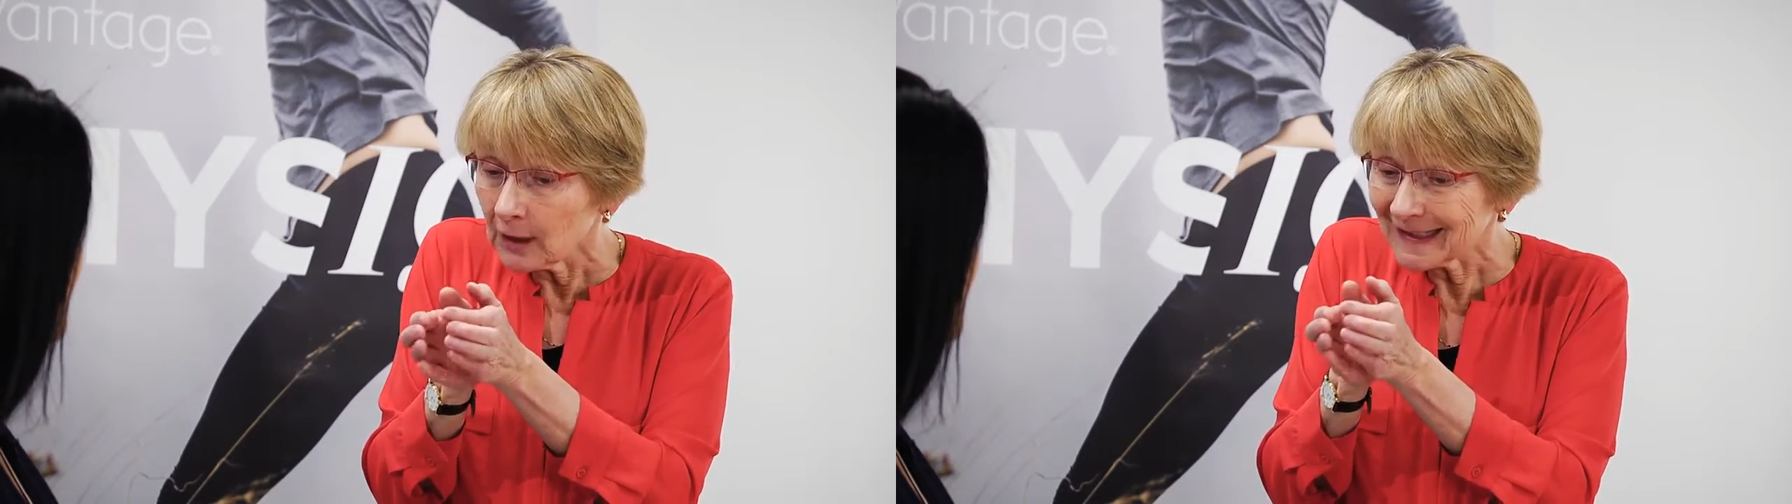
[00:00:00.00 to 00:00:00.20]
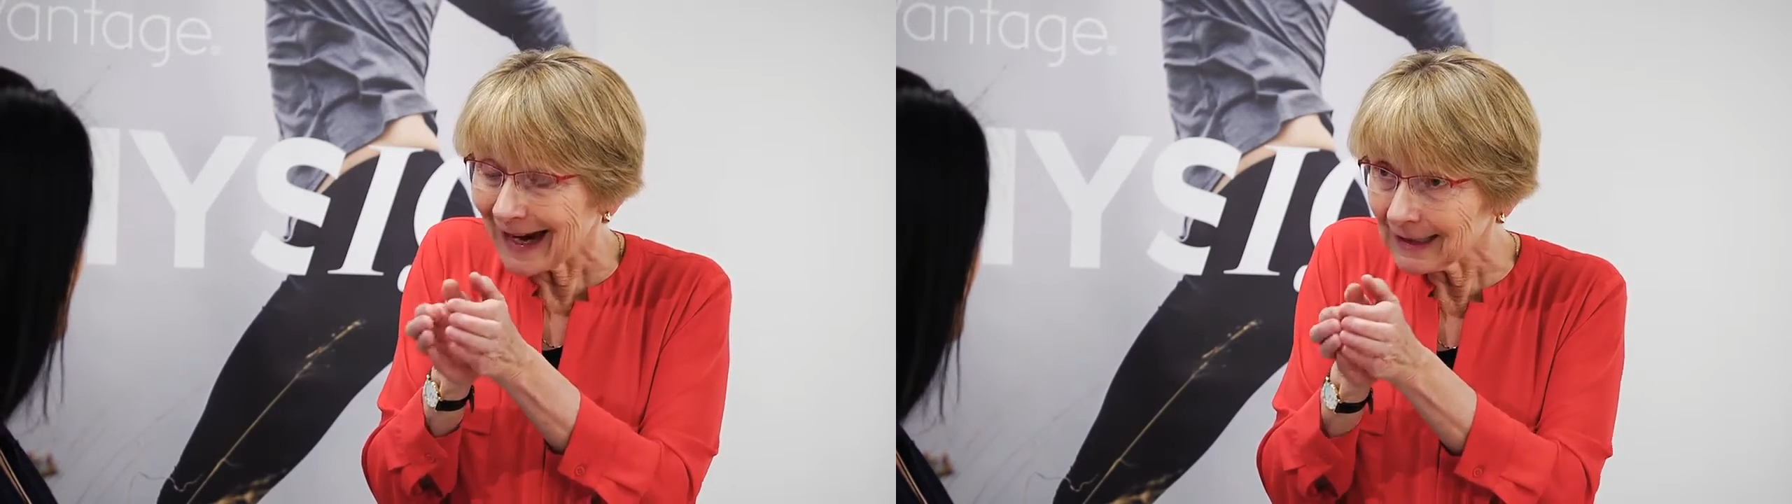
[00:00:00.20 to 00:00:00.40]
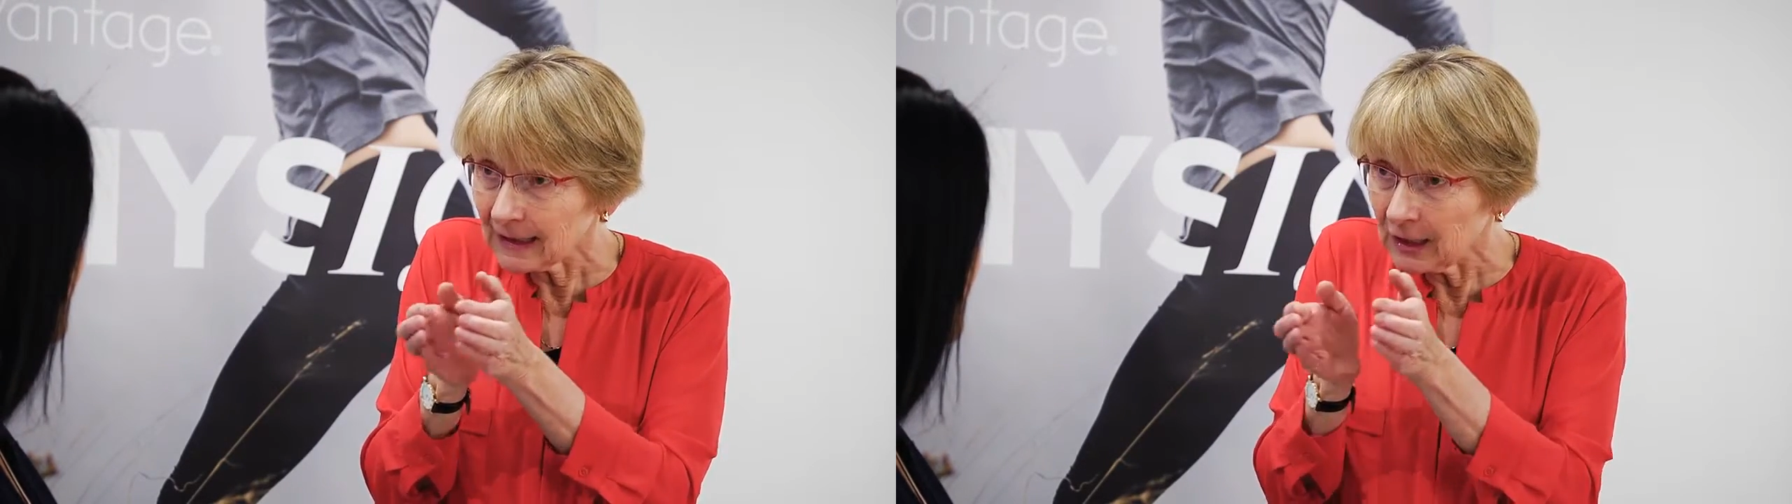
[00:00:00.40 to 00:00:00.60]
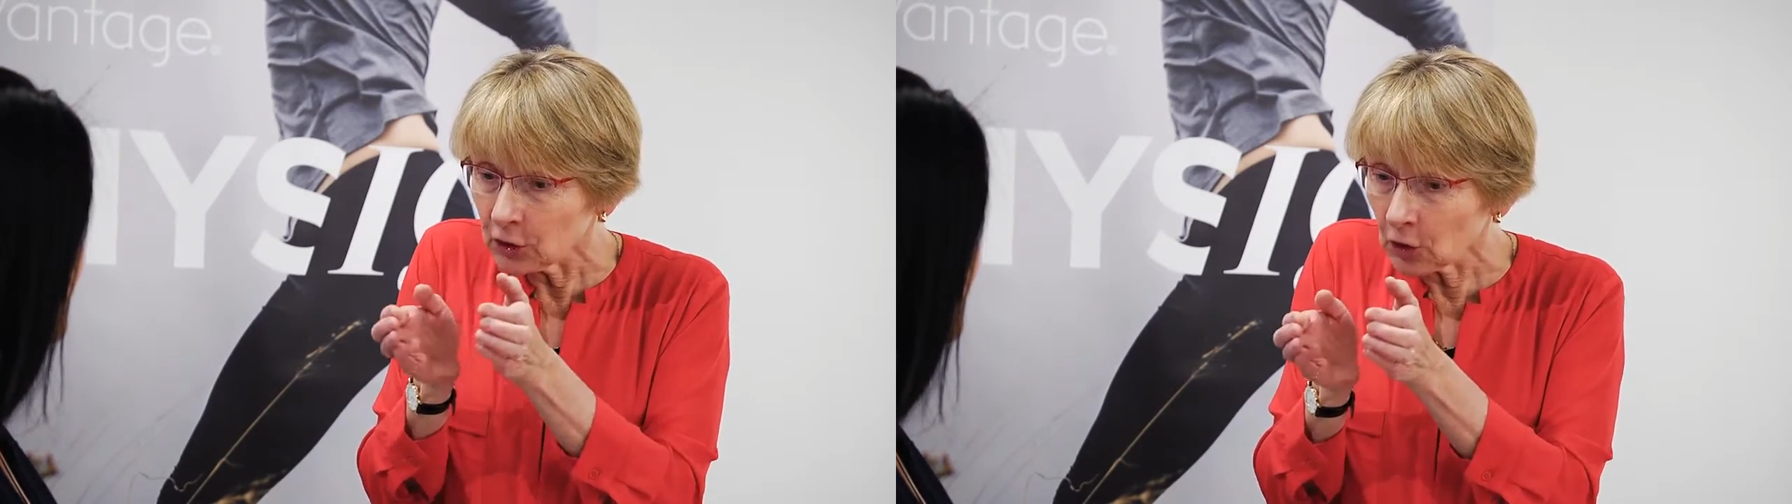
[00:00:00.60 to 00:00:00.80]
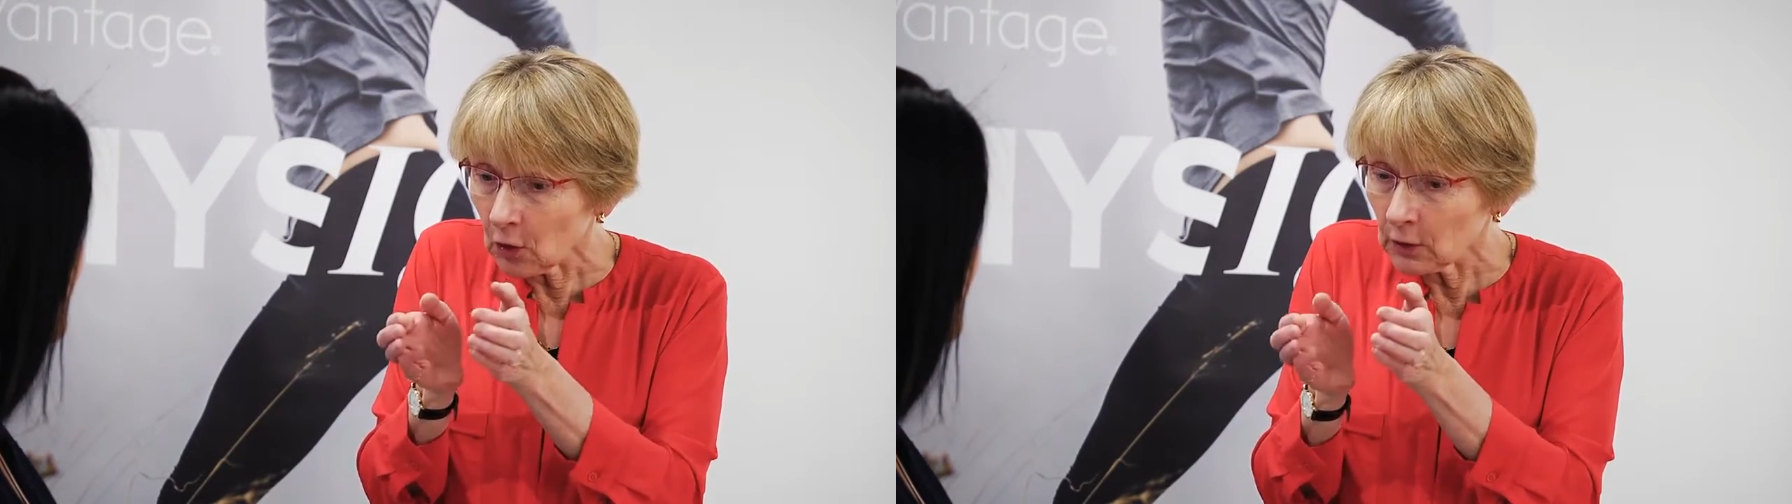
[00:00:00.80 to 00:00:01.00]
tightly
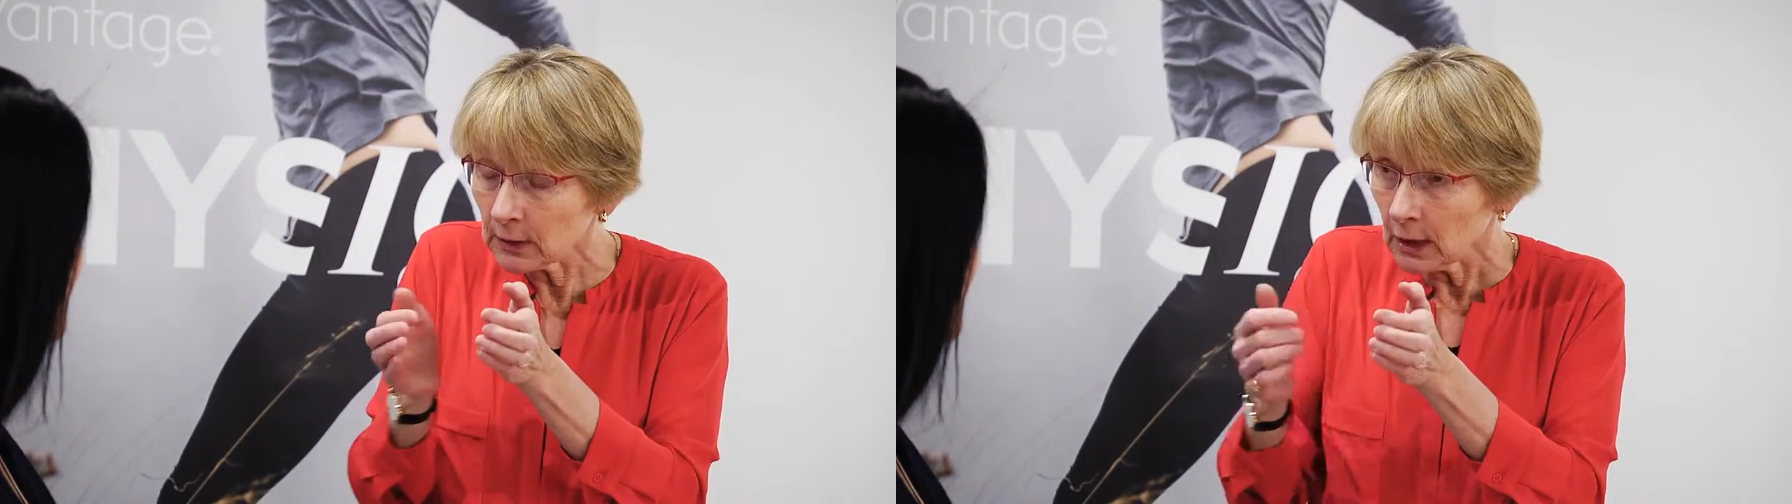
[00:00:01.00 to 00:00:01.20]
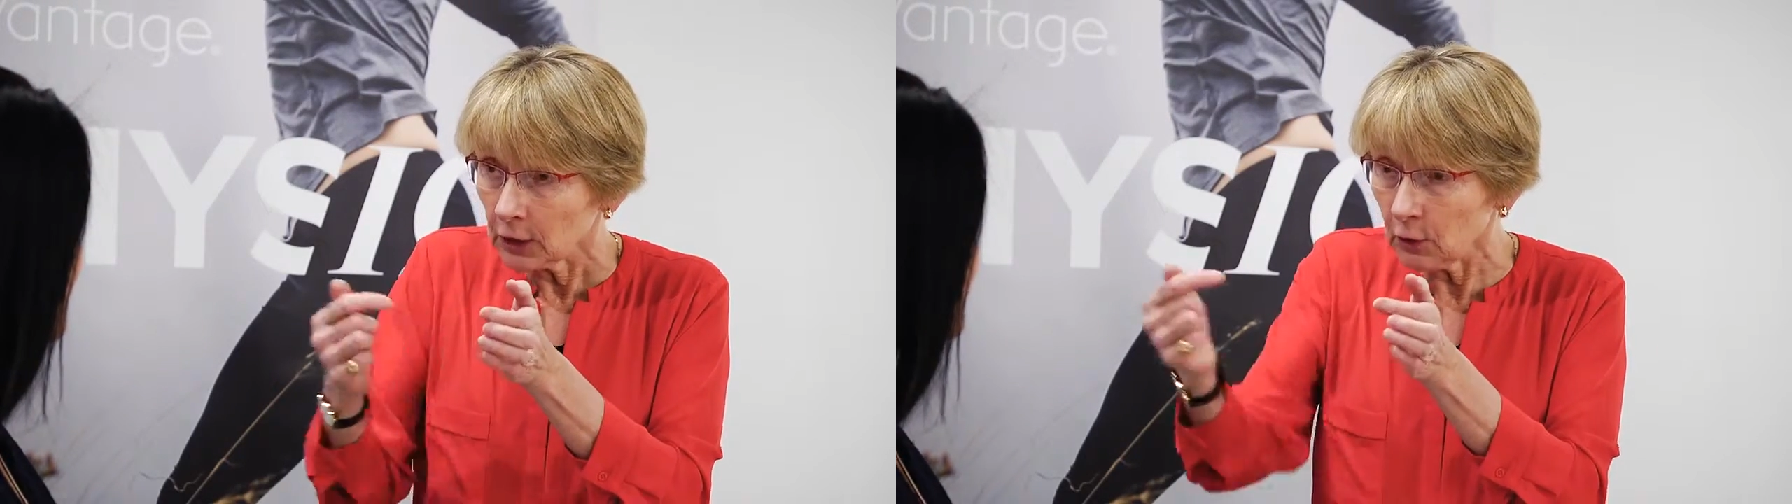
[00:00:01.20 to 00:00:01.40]
joined,